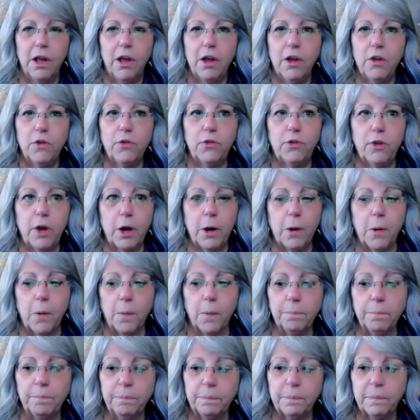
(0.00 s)

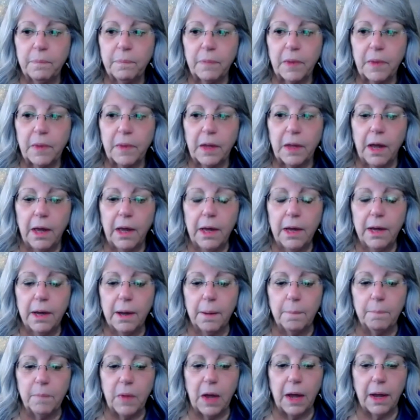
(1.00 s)
So
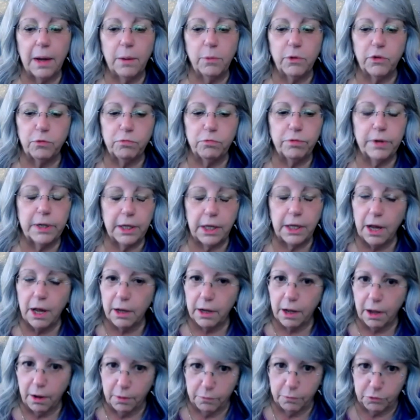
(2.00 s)
I was really
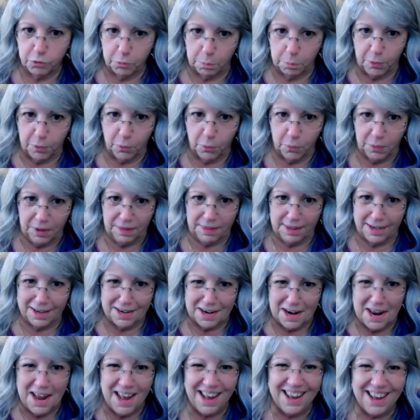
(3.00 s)
uncomfortable with it.
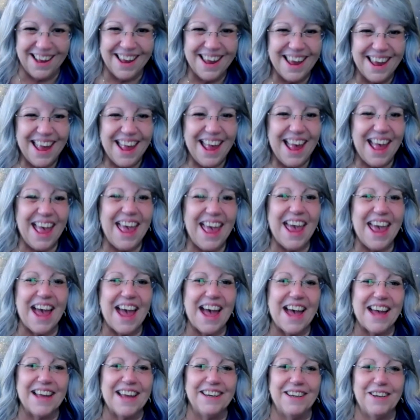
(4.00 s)

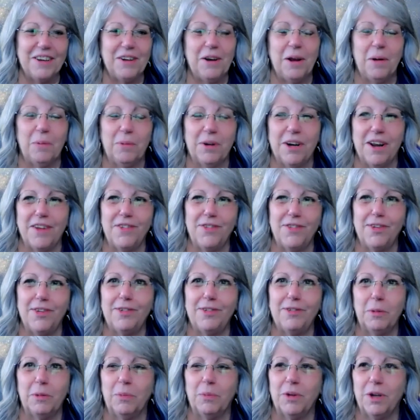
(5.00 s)
And, you know, when I see
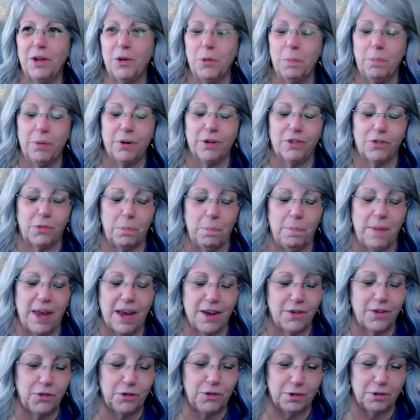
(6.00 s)
someone who puts
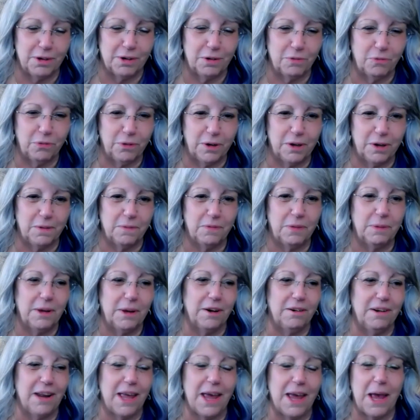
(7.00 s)
master in front of
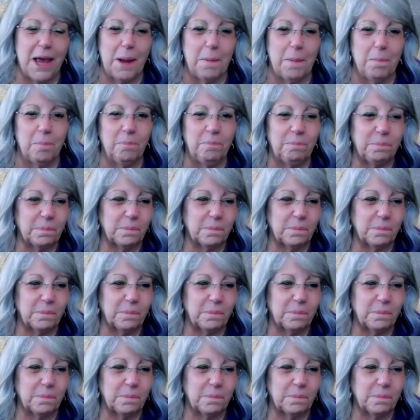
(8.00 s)
their name,